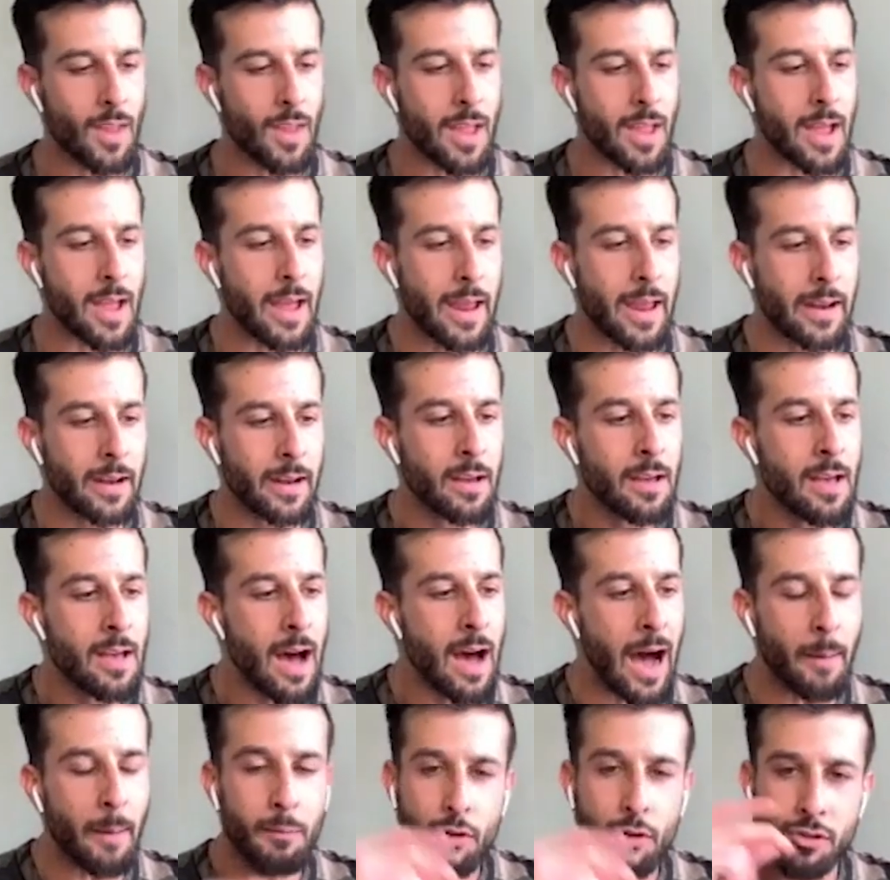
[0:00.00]
and
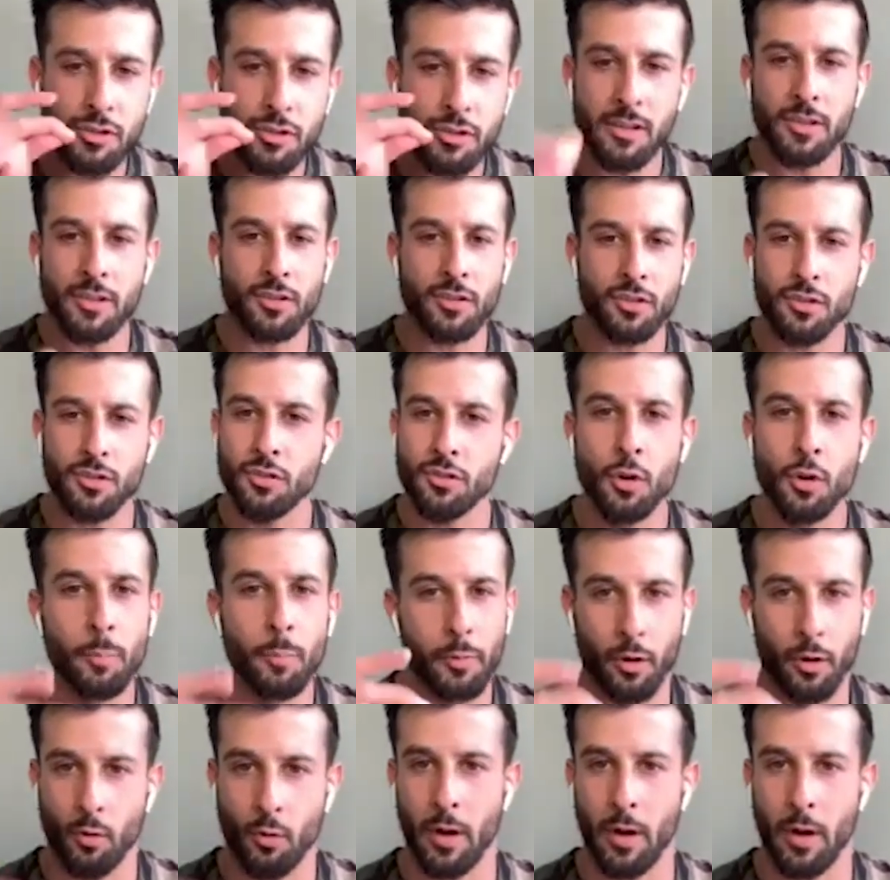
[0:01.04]
i'm usually super
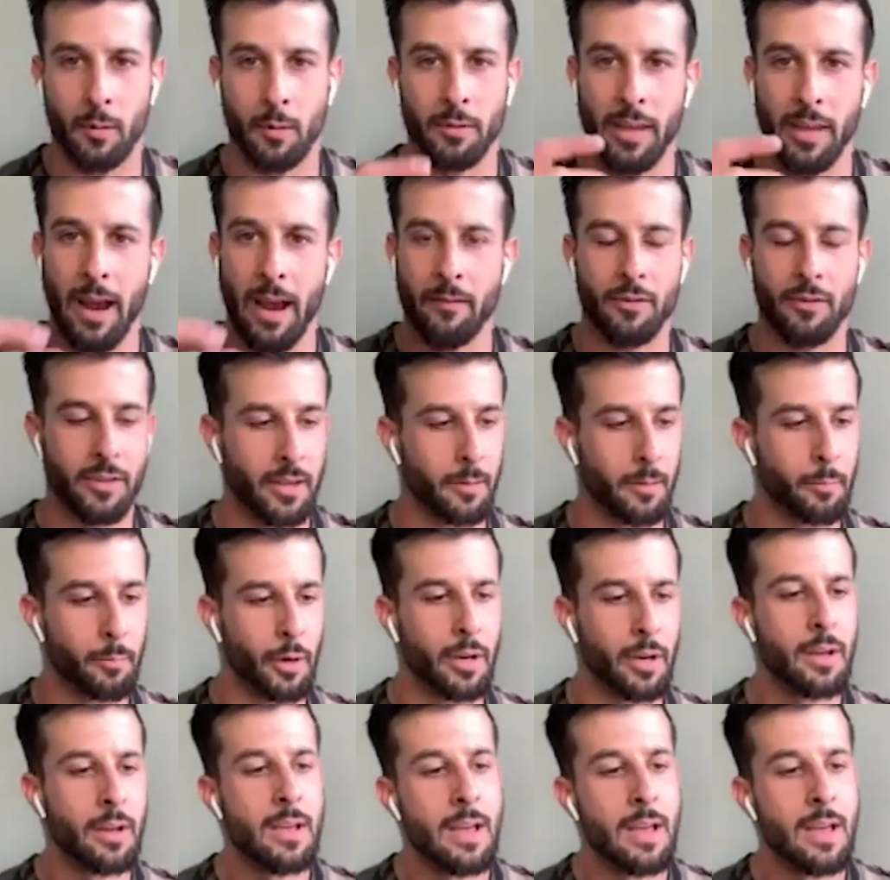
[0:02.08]
quick with everything but